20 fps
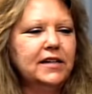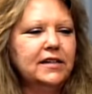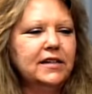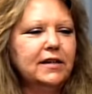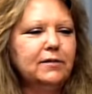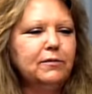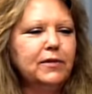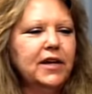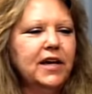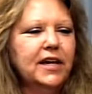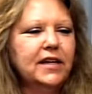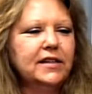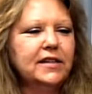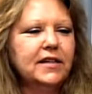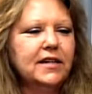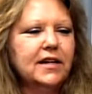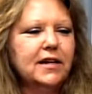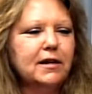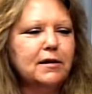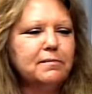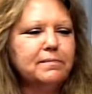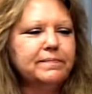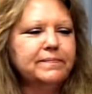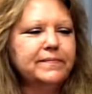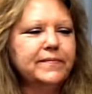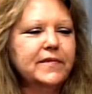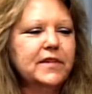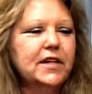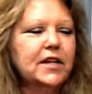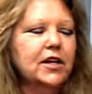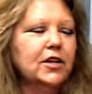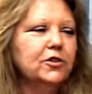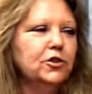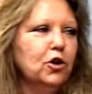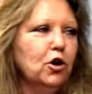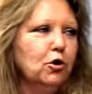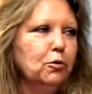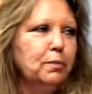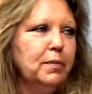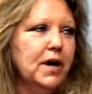And then we had the um,
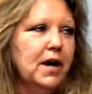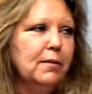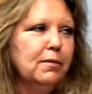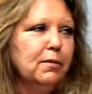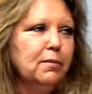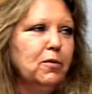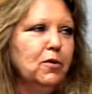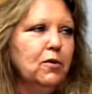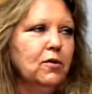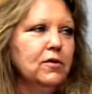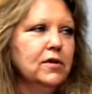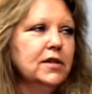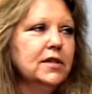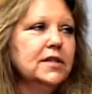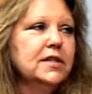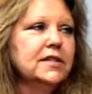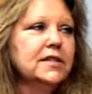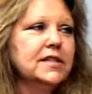adult Bible Bowl.